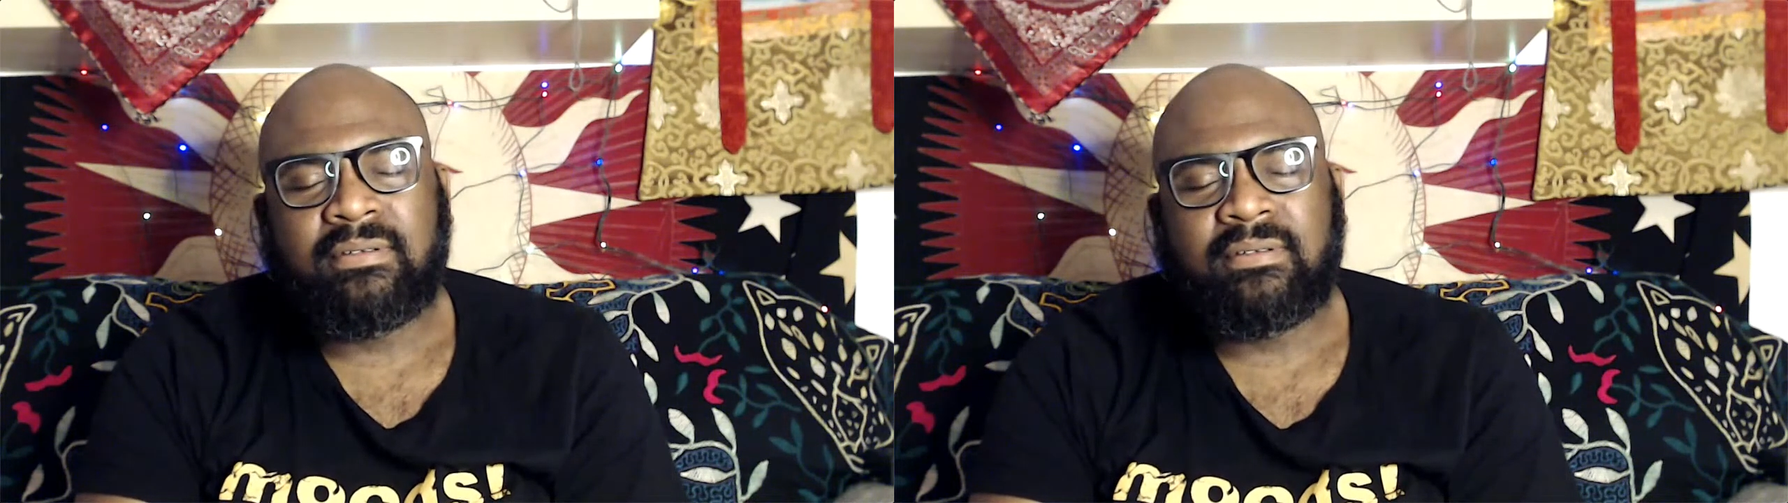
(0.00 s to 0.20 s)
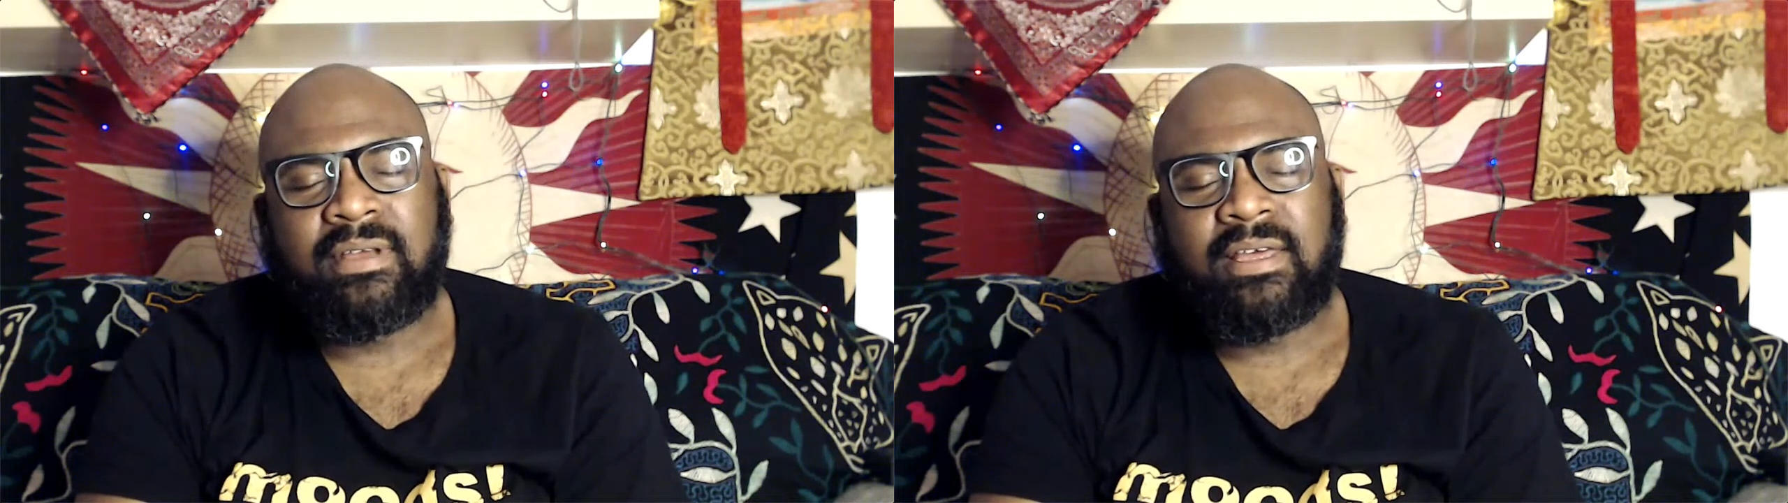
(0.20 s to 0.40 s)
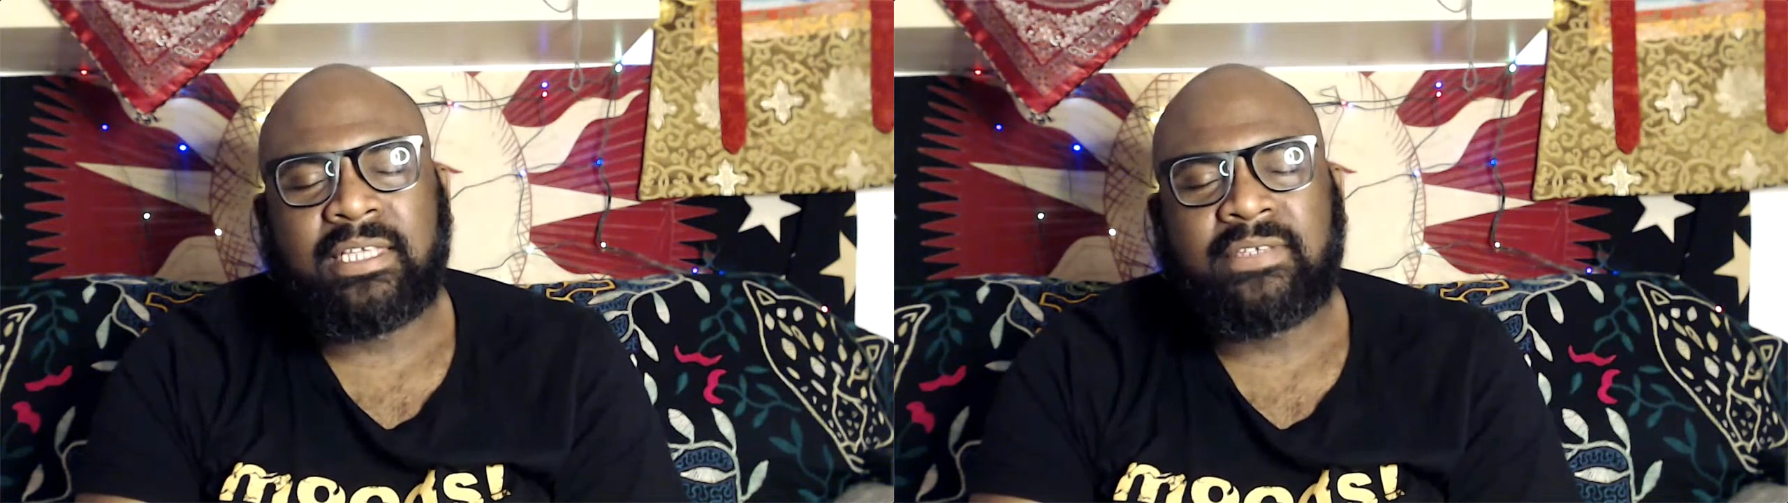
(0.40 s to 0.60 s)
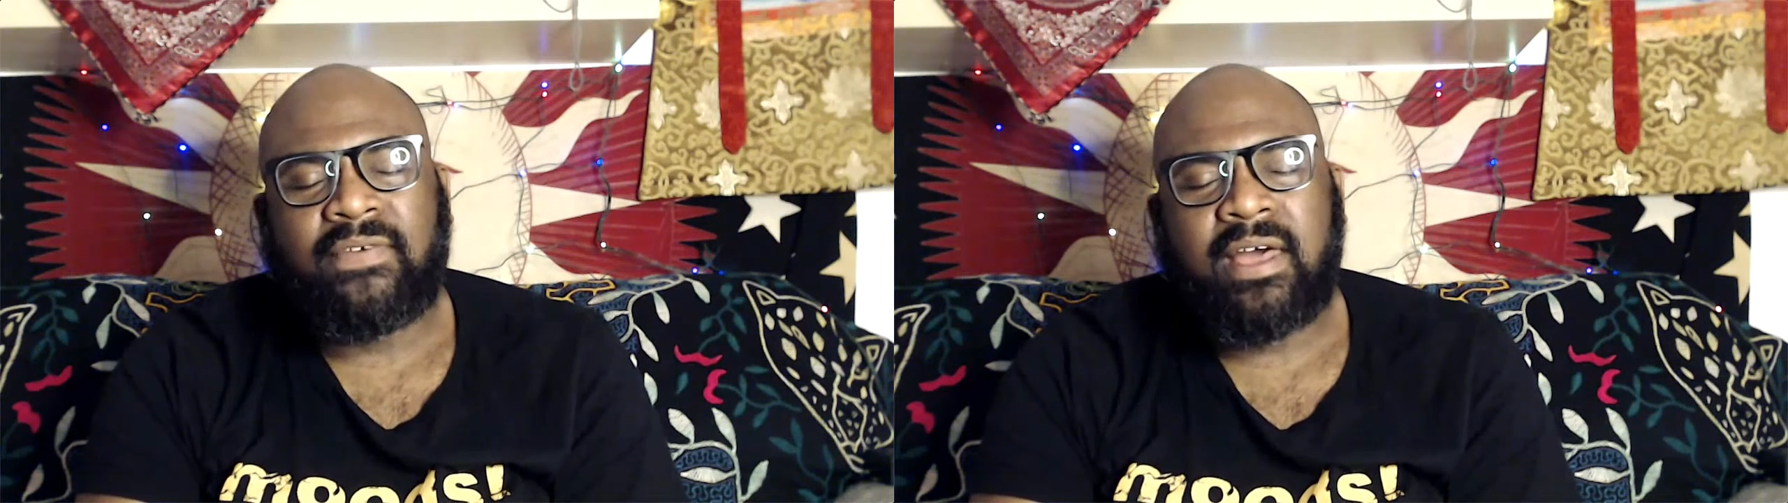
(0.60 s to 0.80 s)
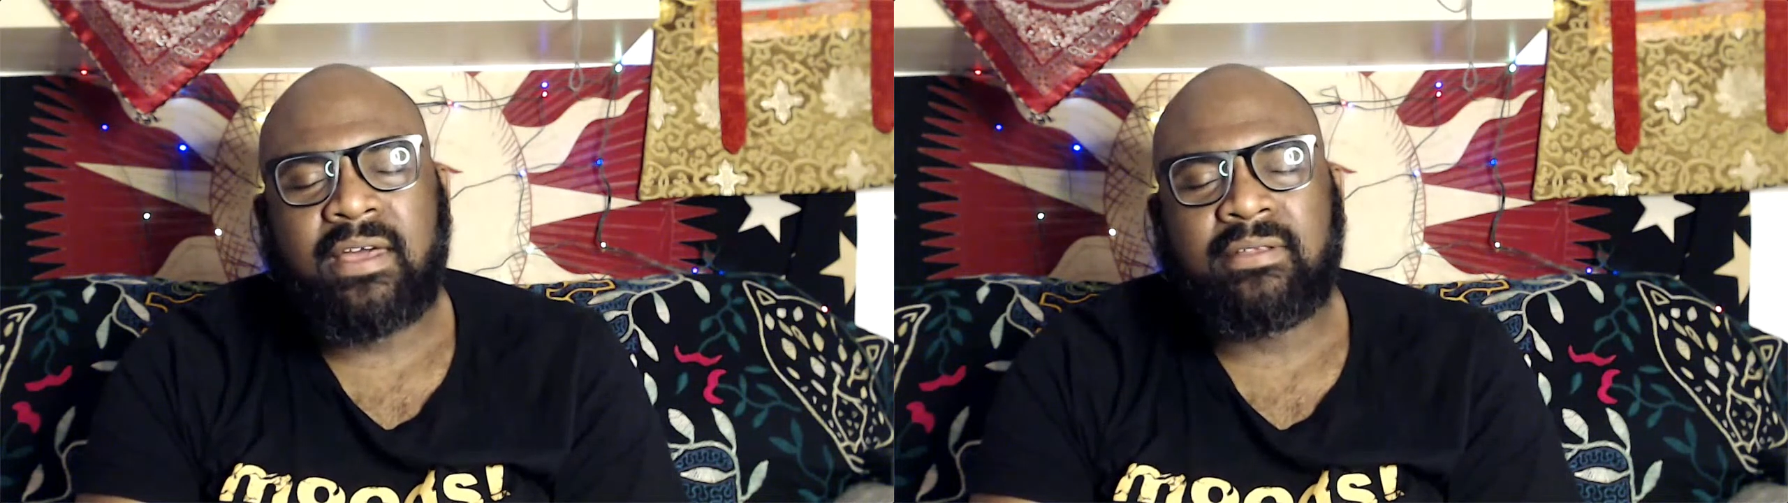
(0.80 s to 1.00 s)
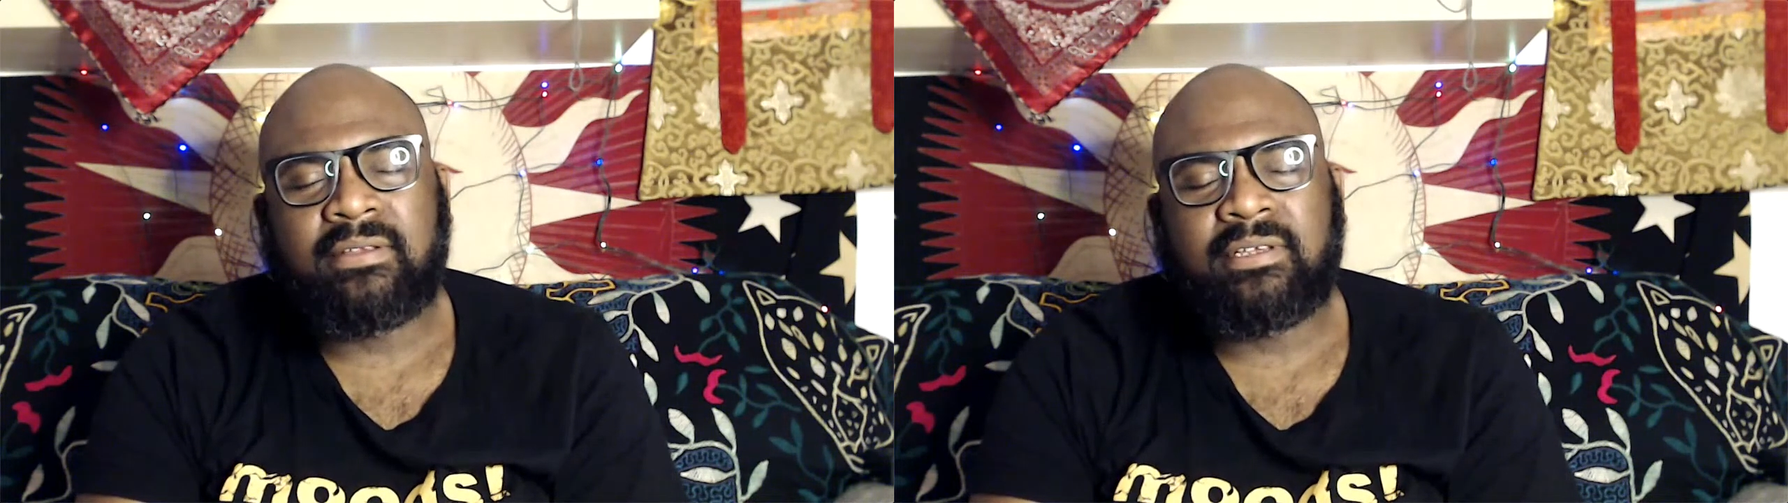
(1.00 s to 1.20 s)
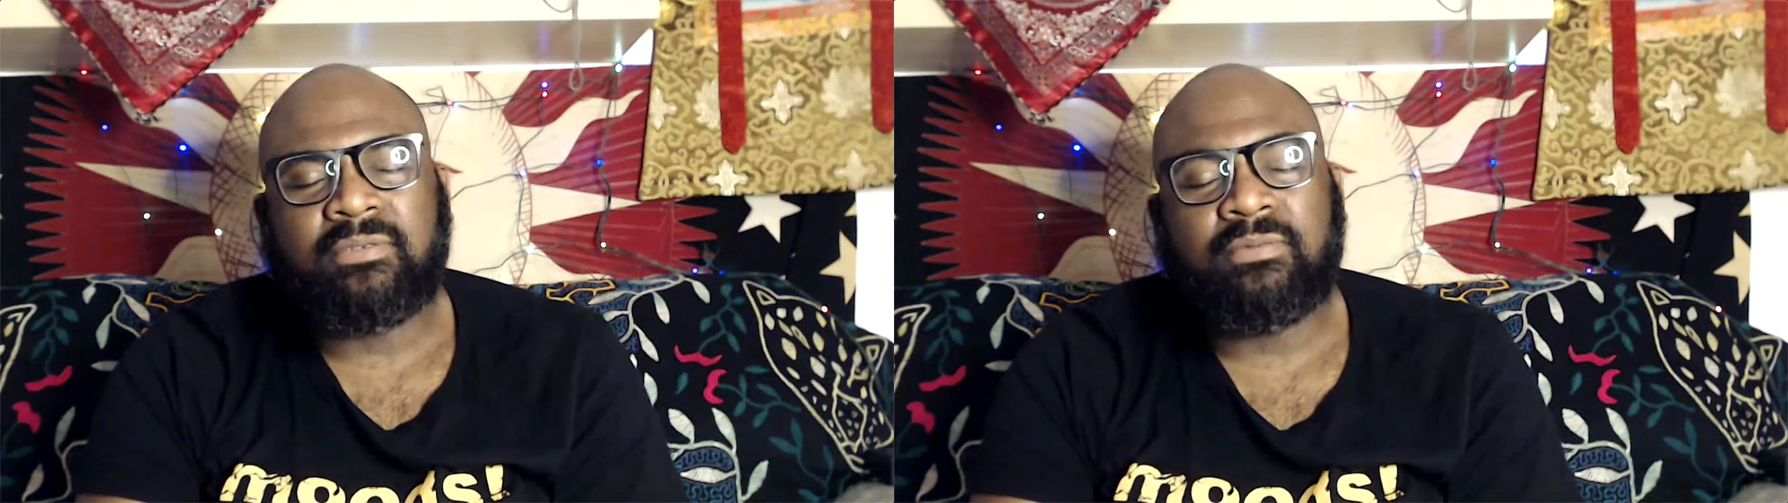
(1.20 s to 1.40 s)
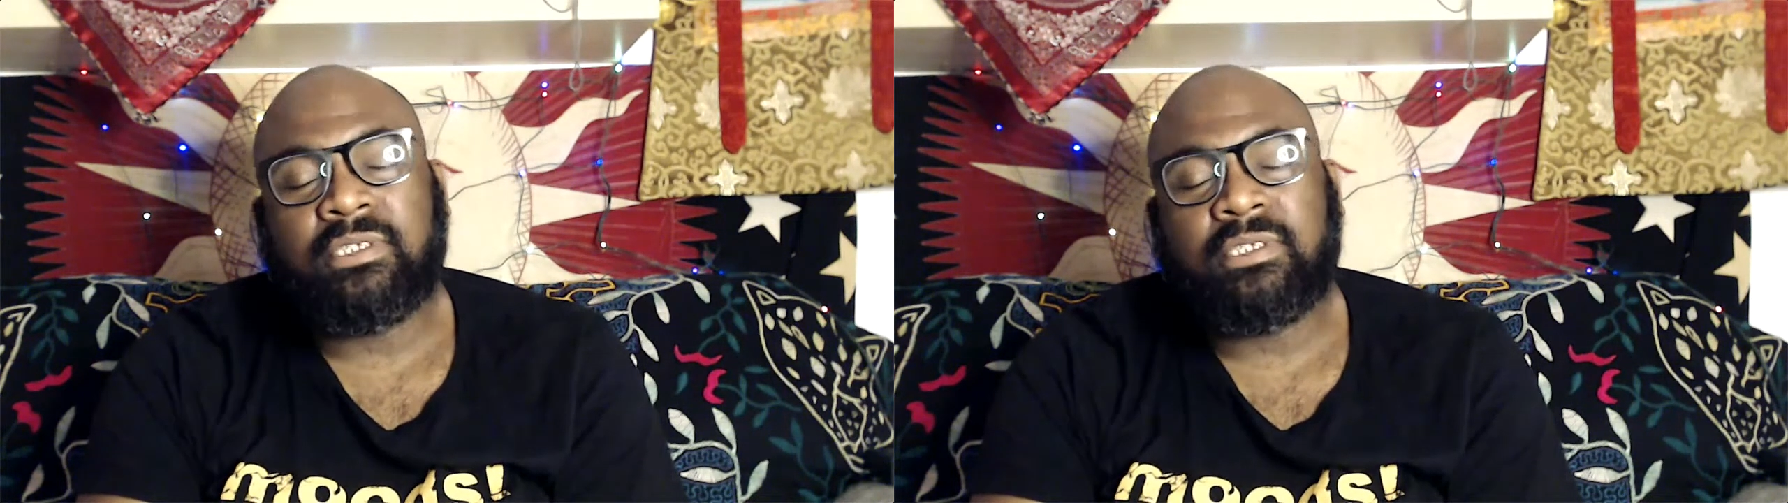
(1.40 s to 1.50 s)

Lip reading: That's fine, because